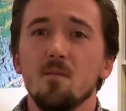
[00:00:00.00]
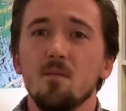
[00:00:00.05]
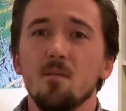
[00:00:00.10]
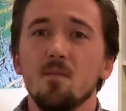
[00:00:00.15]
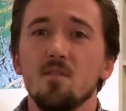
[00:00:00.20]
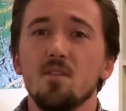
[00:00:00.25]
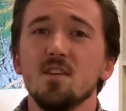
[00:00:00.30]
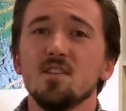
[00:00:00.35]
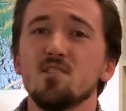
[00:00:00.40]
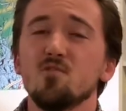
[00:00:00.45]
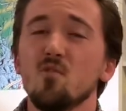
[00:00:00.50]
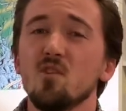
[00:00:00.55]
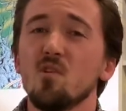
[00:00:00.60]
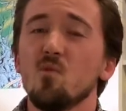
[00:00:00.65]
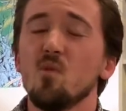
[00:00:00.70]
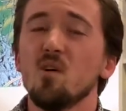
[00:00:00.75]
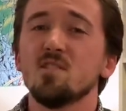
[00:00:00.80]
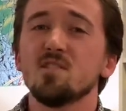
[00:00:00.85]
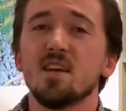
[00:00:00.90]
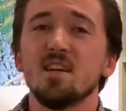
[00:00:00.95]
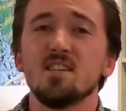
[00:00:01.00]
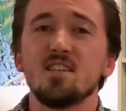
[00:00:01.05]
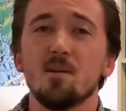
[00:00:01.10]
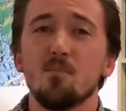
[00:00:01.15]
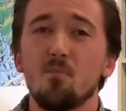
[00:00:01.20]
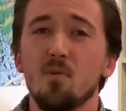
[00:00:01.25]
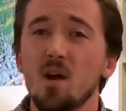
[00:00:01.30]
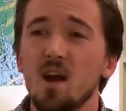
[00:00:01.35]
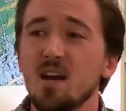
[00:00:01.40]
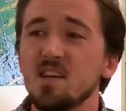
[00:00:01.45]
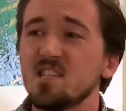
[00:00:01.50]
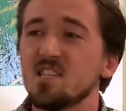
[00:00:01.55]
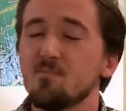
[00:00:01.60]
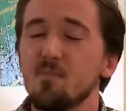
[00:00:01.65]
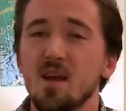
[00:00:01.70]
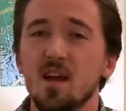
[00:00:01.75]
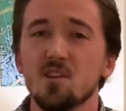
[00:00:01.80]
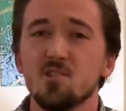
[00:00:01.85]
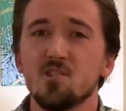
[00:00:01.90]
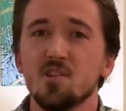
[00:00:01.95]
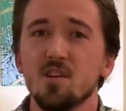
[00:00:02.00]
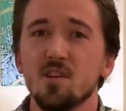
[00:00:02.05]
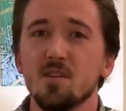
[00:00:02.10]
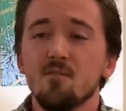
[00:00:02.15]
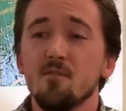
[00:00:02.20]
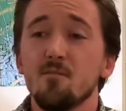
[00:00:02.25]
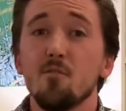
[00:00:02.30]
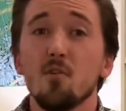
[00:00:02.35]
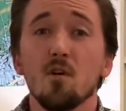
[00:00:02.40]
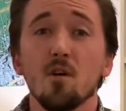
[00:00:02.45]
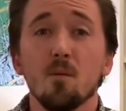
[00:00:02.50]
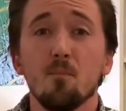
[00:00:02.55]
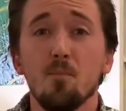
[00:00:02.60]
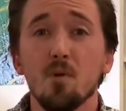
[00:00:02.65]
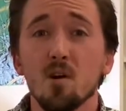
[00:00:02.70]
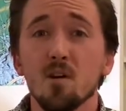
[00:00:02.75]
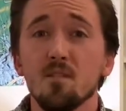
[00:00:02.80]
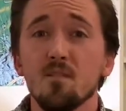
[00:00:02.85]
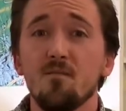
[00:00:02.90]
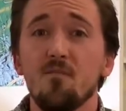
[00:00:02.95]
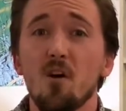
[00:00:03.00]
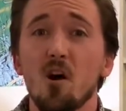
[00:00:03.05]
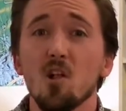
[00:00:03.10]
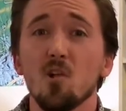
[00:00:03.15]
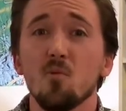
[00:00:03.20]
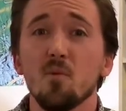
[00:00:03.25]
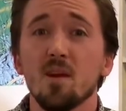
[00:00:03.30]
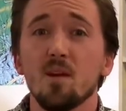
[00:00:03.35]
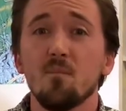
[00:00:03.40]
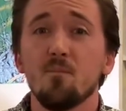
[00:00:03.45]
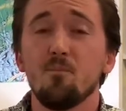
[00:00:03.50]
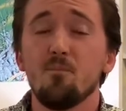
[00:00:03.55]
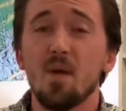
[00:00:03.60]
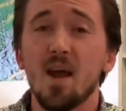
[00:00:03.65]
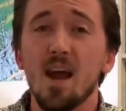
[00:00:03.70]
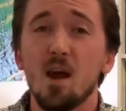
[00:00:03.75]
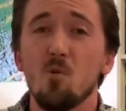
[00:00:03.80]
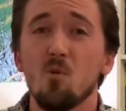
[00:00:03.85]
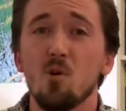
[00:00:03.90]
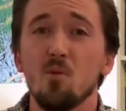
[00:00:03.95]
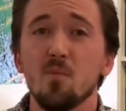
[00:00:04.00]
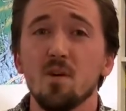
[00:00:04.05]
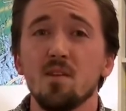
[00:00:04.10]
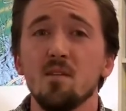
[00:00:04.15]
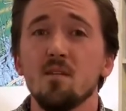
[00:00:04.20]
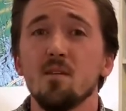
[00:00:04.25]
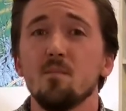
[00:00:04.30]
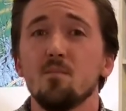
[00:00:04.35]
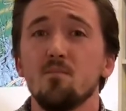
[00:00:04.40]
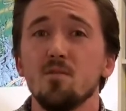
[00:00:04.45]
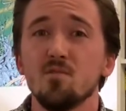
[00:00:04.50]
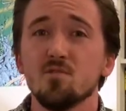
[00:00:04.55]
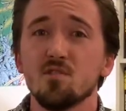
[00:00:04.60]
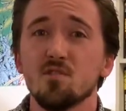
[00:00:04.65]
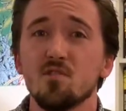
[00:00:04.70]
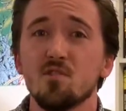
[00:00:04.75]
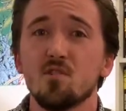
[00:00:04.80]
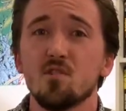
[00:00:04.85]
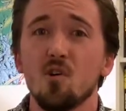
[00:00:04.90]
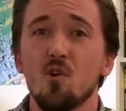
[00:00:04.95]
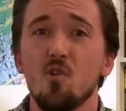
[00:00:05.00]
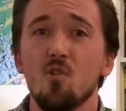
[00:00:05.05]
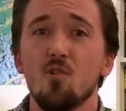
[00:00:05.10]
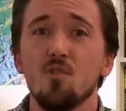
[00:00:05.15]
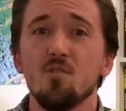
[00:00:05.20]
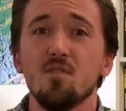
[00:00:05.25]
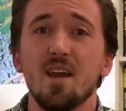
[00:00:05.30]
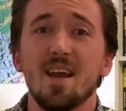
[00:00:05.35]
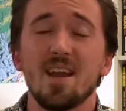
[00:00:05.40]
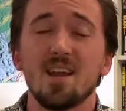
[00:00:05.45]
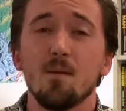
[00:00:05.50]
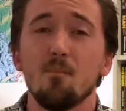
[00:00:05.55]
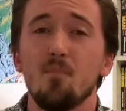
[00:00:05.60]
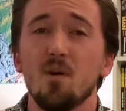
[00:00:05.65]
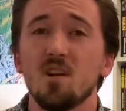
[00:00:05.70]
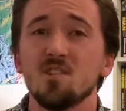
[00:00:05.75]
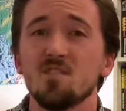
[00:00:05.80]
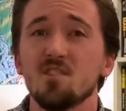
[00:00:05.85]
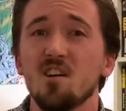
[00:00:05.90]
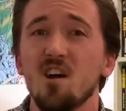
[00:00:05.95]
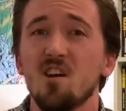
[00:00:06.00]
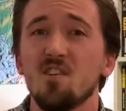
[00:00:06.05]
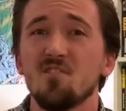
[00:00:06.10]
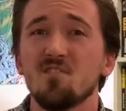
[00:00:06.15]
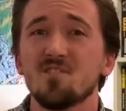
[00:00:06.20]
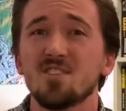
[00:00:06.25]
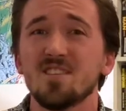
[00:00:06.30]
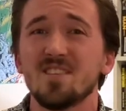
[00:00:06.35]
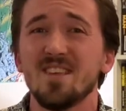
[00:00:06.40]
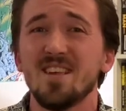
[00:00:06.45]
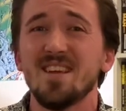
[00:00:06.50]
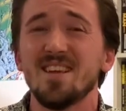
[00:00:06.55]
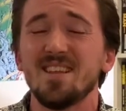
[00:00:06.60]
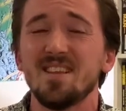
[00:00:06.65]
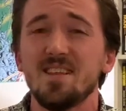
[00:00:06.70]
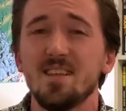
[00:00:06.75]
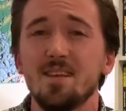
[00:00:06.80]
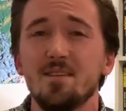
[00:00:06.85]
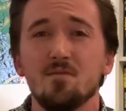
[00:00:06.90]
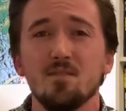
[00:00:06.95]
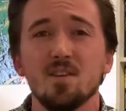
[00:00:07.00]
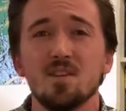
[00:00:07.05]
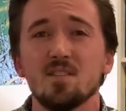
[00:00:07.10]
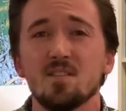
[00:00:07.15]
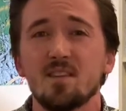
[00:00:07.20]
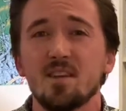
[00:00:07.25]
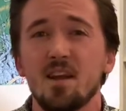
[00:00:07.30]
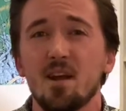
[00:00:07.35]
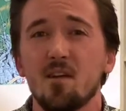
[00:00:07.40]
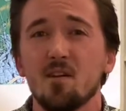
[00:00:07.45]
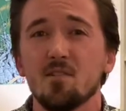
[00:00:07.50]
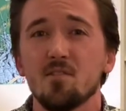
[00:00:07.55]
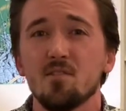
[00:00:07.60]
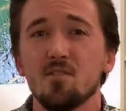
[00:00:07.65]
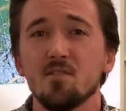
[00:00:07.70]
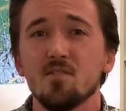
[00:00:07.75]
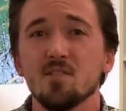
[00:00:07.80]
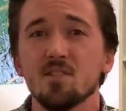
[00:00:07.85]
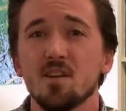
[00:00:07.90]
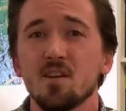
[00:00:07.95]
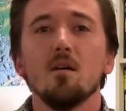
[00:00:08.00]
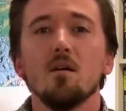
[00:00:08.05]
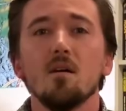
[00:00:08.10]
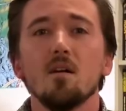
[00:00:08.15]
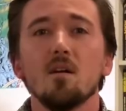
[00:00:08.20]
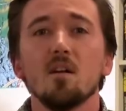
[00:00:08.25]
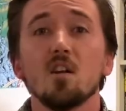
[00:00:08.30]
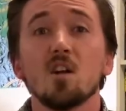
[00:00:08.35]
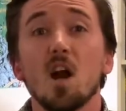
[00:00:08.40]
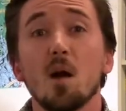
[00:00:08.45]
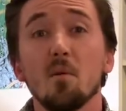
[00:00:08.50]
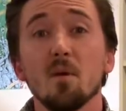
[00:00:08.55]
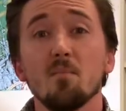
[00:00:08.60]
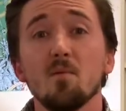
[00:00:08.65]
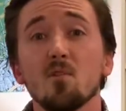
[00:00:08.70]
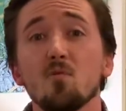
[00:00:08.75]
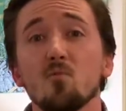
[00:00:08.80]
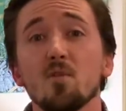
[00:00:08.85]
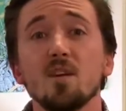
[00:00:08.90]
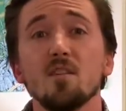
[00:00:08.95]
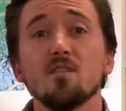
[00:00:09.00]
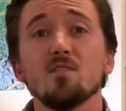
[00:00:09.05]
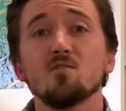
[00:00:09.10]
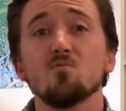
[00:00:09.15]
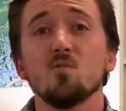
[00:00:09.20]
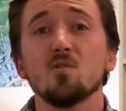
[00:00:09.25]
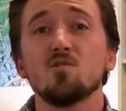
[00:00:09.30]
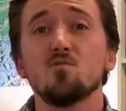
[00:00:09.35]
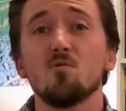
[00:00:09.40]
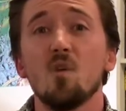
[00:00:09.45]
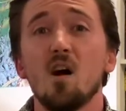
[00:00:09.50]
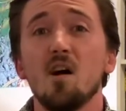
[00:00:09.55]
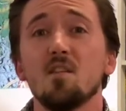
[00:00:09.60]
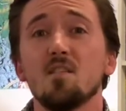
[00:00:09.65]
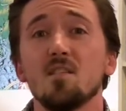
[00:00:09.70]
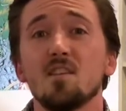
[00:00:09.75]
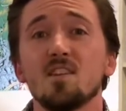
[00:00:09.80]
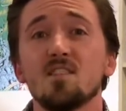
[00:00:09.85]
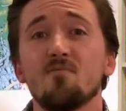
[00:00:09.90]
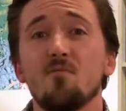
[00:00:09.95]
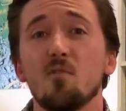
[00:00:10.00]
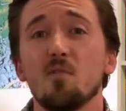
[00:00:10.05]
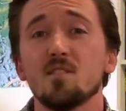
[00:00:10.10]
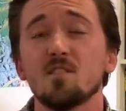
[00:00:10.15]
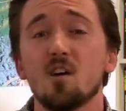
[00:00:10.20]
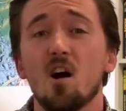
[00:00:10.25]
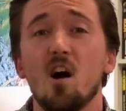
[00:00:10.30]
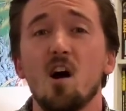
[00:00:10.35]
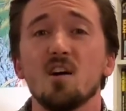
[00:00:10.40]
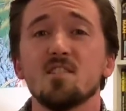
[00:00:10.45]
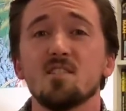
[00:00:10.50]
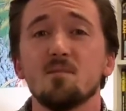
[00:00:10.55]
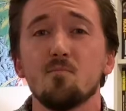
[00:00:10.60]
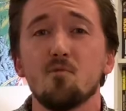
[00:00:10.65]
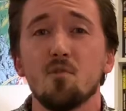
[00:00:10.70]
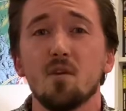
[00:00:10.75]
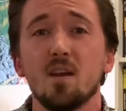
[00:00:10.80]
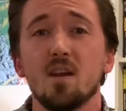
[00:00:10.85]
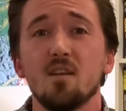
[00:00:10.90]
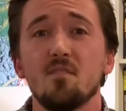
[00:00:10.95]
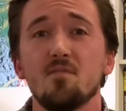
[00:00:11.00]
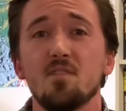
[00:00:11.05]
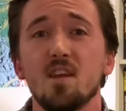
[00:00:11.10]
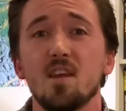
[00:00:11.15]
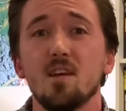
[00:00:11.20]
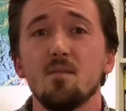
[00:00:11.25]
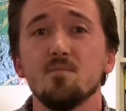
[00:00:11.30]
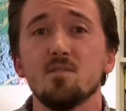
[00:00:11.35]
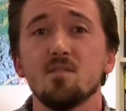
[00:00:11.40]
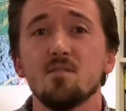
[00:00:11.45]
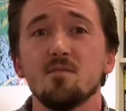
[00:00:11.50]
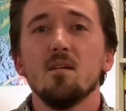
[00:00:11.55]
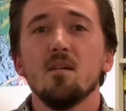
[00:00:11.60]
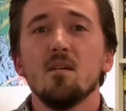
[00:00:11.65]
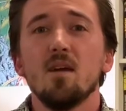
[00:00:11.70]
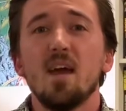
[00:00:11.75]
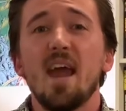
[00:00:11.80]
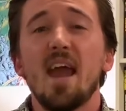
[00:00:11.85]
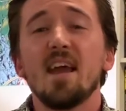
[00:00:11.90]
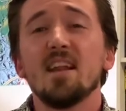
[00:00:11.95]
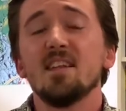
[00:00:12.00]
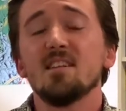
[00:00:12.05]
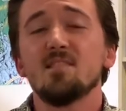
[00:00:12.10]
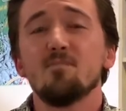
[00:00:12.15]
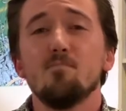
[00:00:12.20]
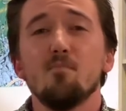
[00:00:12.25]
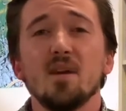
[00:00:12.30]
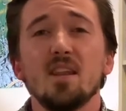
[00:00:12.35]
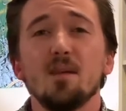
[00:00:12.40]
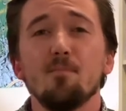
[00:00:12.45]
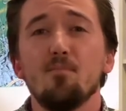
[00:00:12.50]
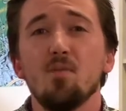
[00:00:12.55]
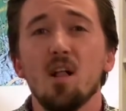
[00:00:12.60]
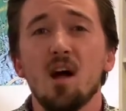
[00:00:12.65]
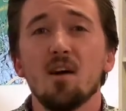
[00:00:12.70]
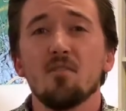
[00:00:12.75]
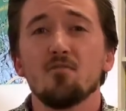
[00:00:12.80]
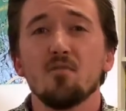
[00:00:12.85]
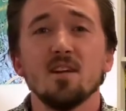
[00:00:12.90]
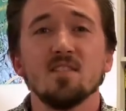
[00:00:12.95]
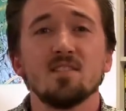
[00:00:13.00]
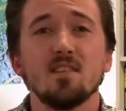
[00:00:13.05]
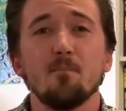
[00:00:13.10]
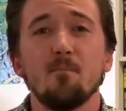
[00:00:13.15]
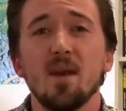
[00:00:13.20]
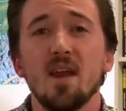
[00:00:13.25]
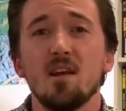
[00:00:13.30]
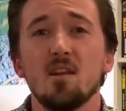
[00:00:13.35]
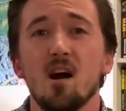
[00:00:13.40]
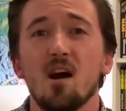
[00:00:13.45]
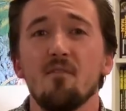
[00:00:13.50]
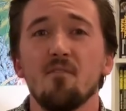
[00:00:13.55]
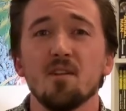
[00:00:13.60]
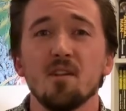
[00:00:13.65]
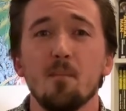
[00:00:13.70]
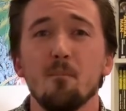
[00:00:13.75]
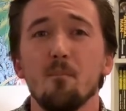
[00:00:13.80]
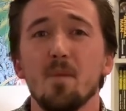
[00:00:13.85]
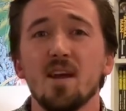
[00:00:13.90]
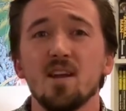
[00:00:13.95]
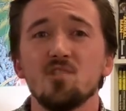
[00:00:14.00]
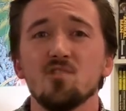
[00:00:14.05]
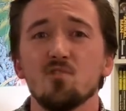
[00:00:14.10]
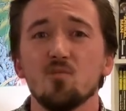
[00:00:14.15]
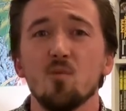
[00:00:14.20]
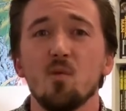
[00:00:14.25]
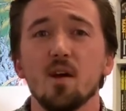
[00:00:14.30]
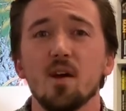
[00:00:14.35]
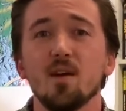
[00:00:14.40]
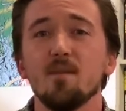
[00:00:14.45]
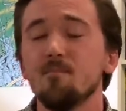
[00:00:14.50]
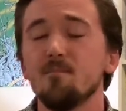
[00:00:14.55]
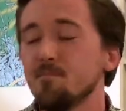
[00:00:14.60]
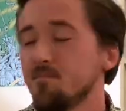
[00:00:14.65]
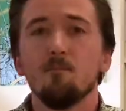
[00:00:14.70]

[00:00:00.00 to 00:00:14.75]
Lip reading: This story was a surprise smash hit. For a book following Batwoman, Booster Gold, and a bunch of other C and D list characters, comic book readers were drawn to this for its awesome creative teams and its many plot threads that paid off in a major way.